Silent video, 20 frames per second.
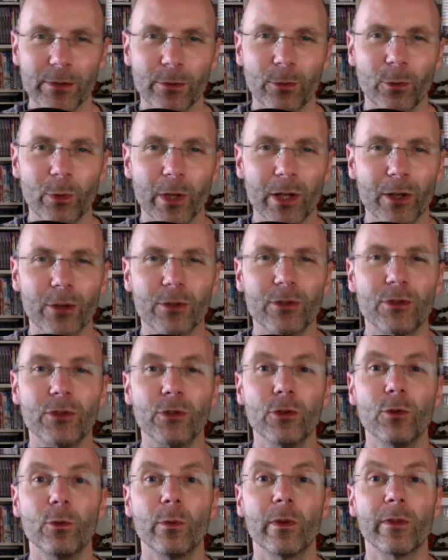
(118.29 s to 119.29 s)
we could
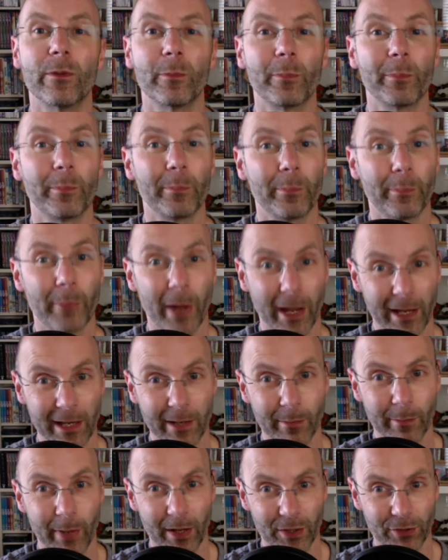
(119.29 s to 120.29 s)
do with
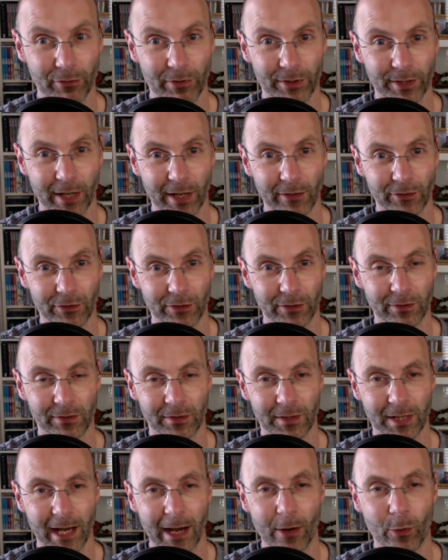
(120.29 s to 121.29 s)
paying better attention
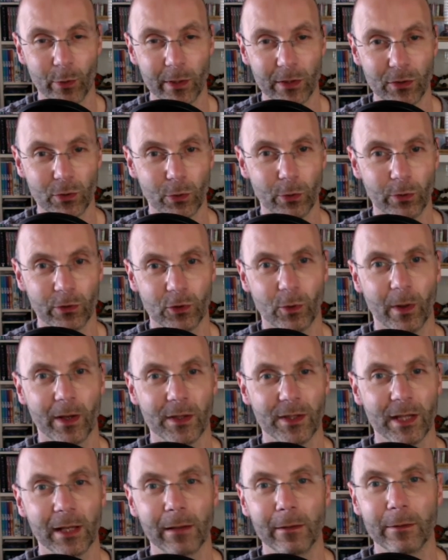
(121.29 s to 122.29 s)
to how we talk to
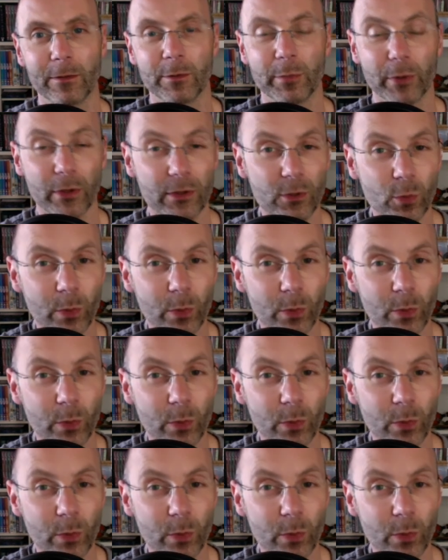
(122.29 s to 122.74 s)
ourselves because we